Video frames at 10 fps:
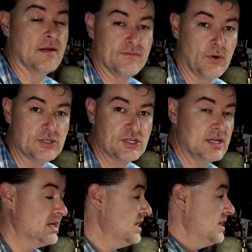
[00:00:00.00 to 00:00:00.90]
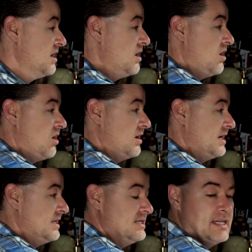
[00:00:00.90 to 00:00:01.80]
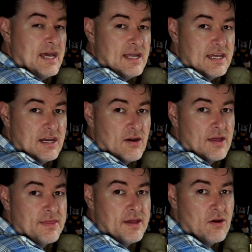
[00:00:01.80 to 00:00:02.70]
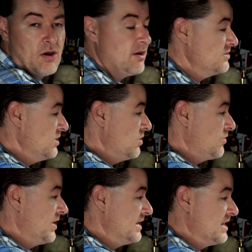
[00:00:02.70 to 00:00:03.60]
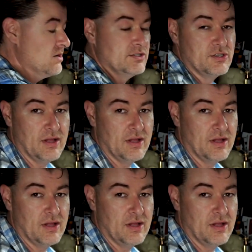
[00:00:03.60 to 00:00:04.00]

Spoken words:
Unfortunately, on this head here, there are no crank downs.